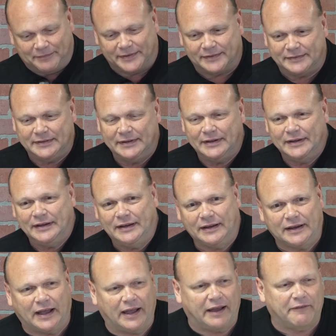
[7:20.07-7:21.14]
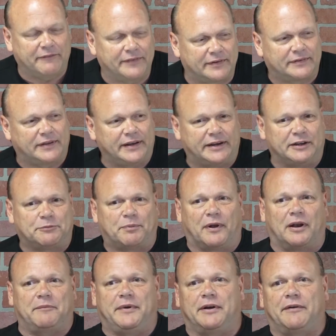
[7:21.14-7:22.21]
but yeah, I would think it's
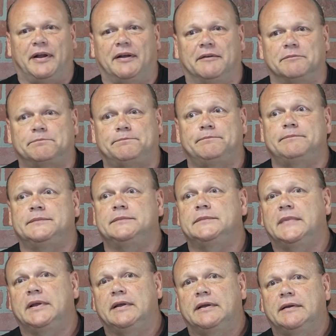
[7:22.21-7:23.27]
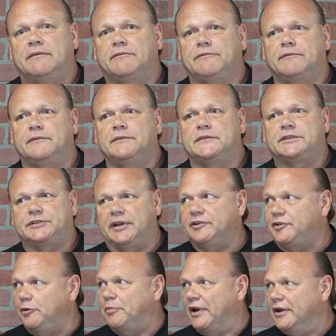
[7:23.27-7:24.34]
probably be around
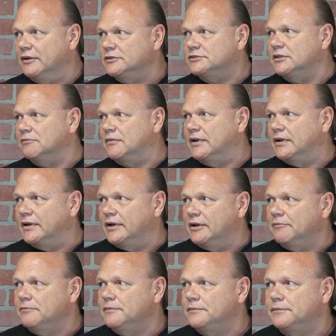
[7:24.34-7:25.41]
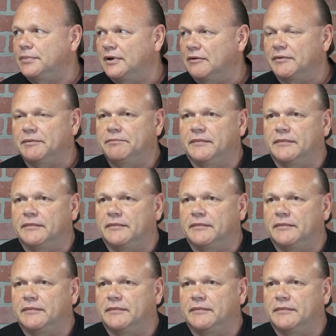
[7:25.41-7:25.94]
60 pounds, something like that. Mm -hmm. Probably.